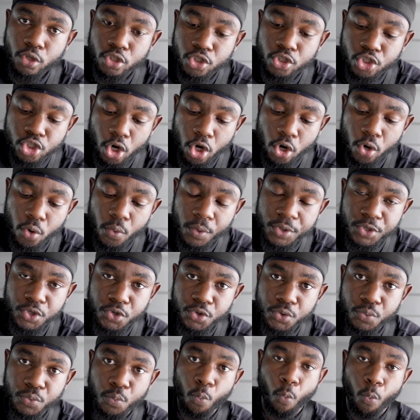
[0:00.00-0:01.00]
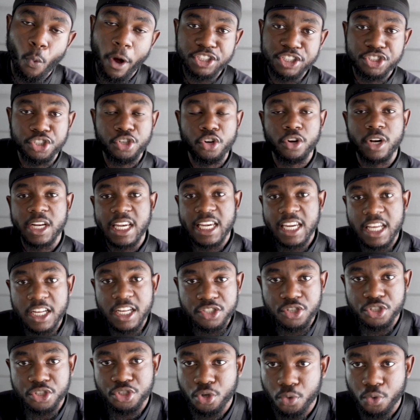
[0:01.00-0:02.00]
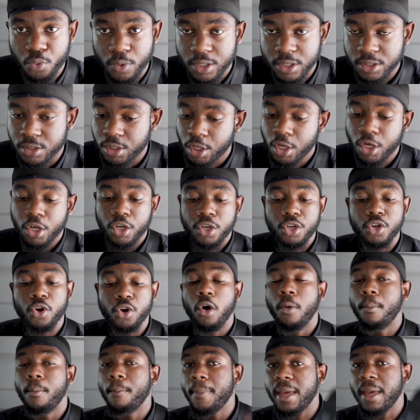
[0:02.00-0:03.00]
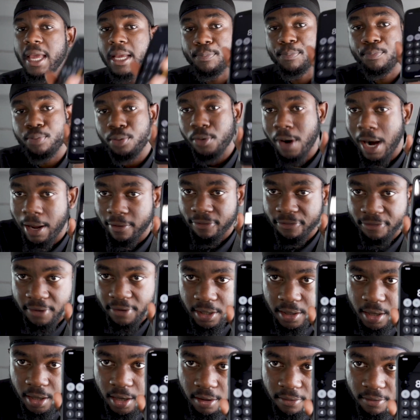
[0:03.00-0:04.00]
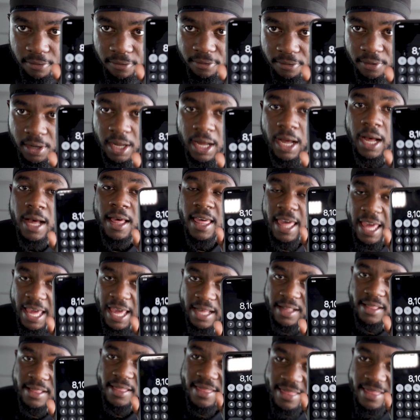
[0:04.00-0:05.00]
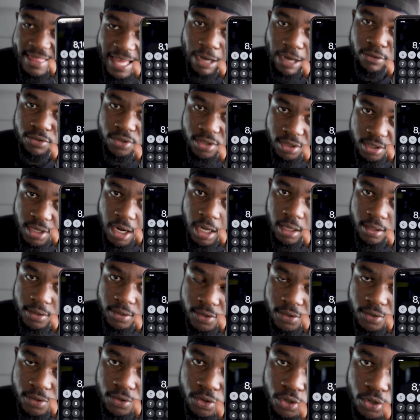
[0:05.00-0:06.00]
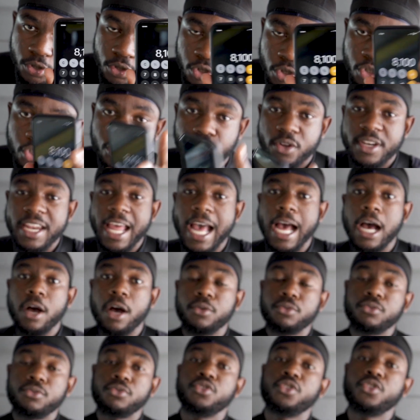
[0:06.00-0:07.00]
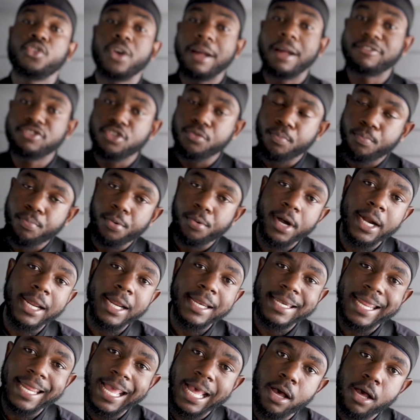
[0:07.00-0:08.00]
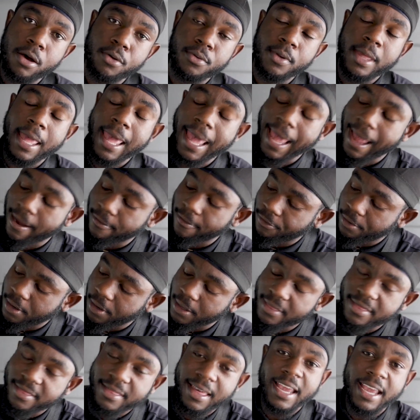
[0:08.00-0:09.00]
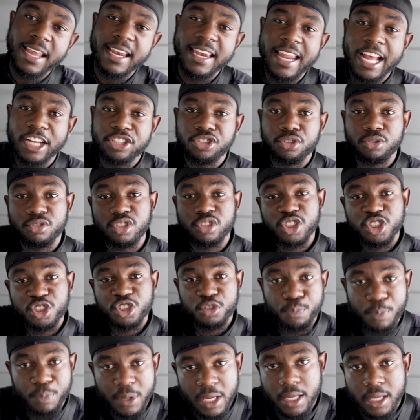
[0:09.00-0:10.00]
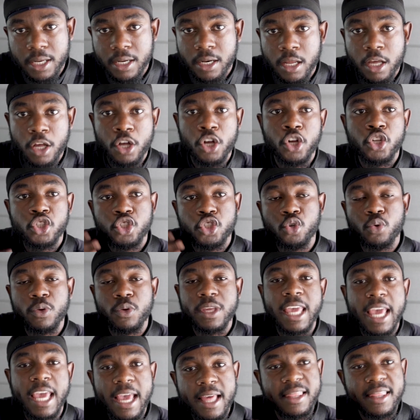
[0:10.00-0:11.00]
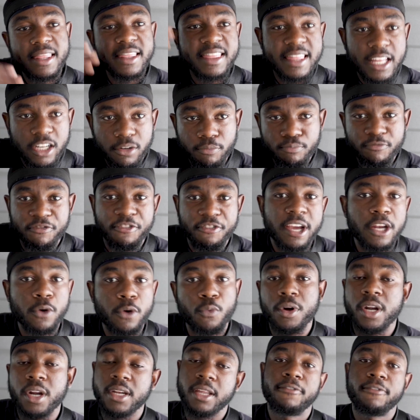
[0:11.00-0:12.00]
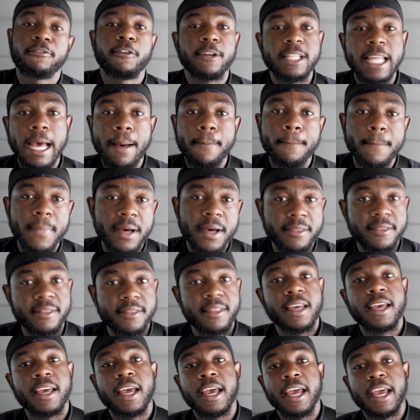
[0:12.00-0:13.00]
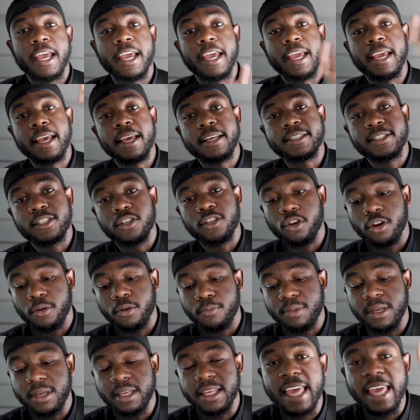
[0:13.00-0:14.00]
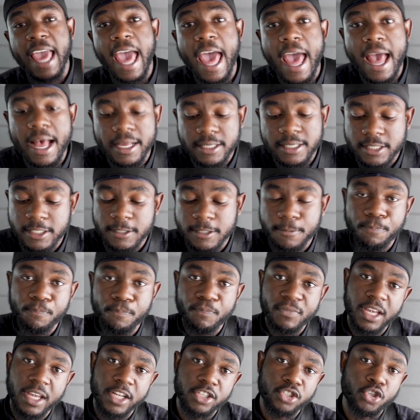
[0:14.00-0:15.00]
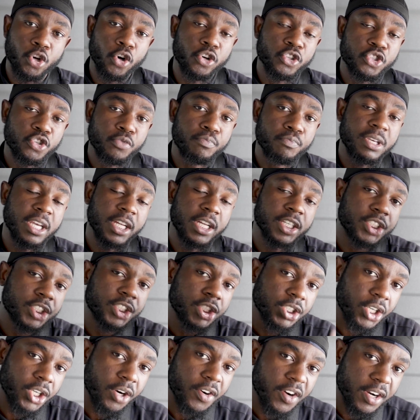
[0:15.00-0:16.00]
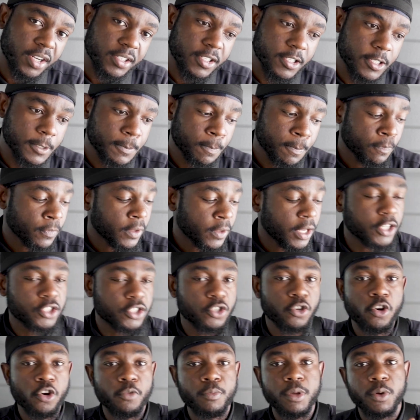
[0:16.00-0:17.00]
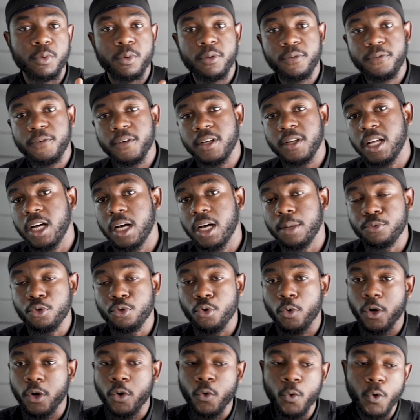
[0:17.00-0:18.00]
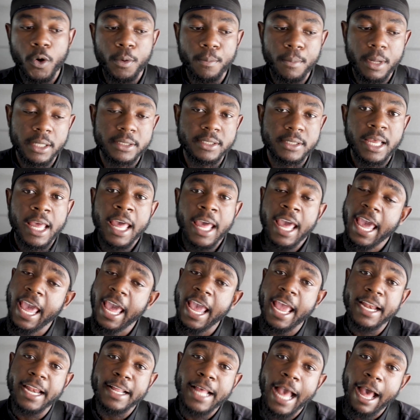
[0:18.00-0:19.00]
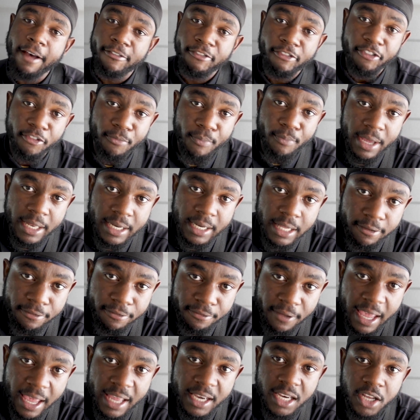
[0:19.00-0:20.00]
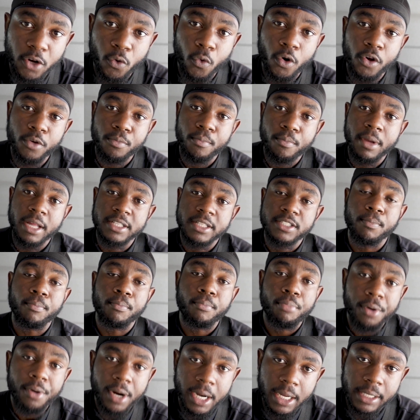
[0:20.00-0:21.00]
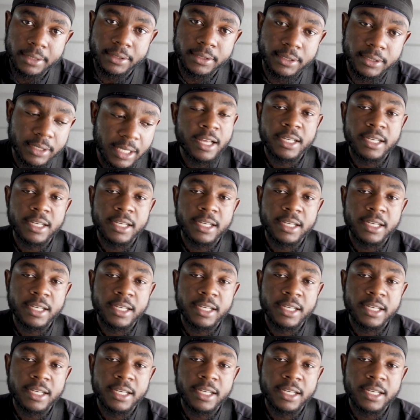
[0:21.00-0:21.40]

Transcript: so what you're gonna need to do is, you don't make profit of $8,000. So now you're gonna have to break down everything that you spend to get the van running for that month. It's gonna be gas, it's going to be insurance, it's gonna be refill up your equipment, and God forbid if any equipment breaks,